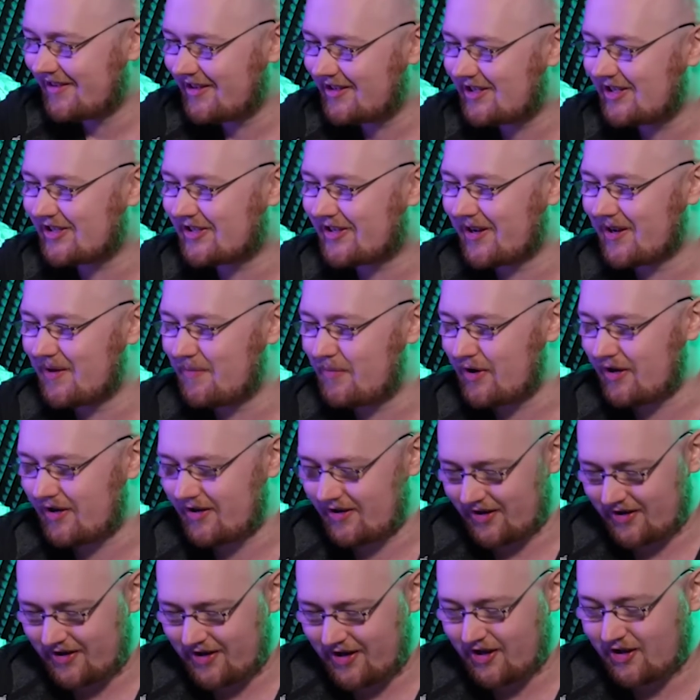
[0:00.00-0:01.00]
This is going to
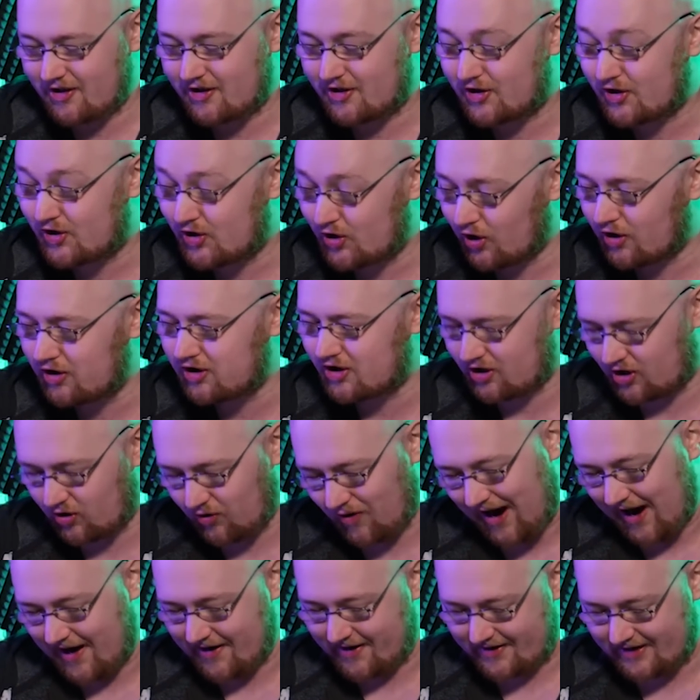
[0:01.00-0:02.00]
be just
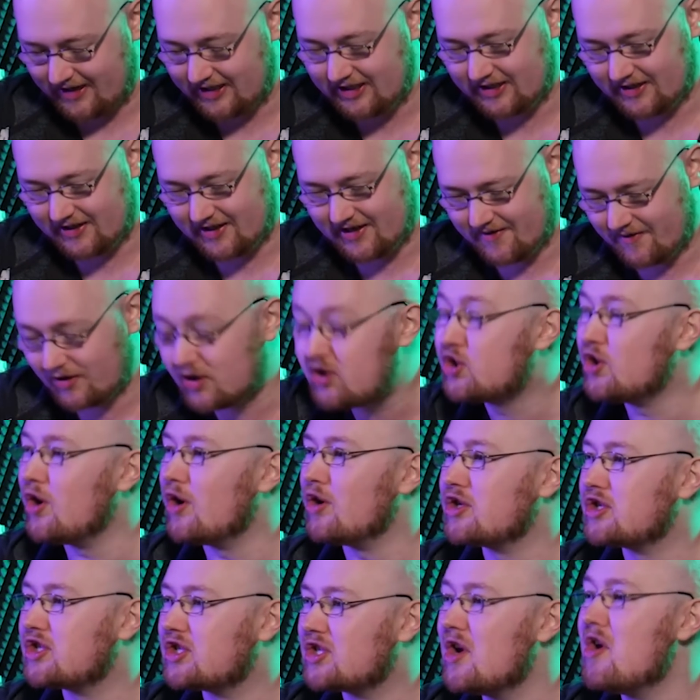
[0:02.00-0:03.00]
grand, isn't it?
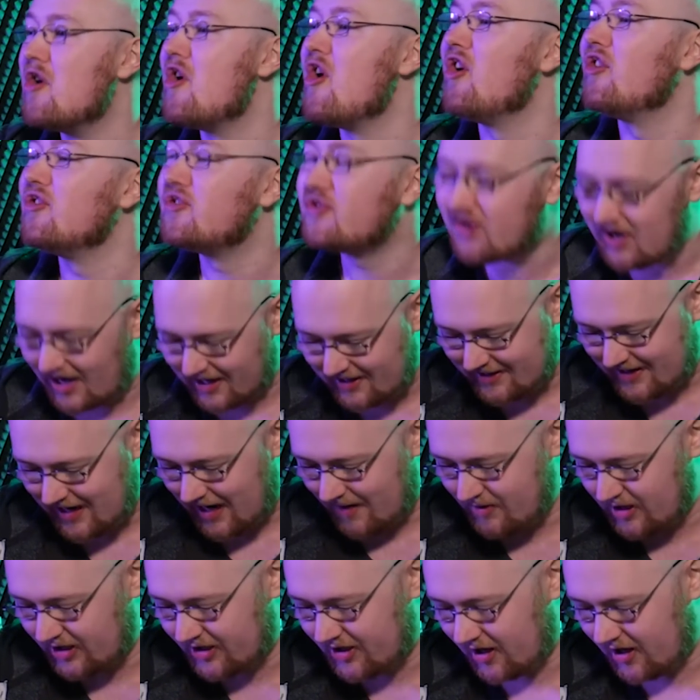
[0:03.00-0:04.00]
Just fandabby